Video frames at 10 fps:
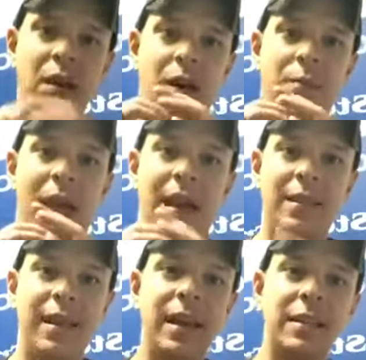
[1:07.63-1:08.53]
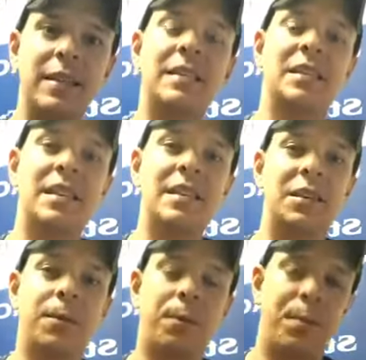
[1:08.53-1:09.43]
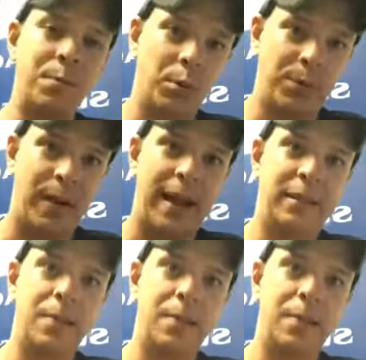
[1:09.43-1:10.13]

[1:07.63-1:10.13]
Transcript: adding that, it's easier for people to find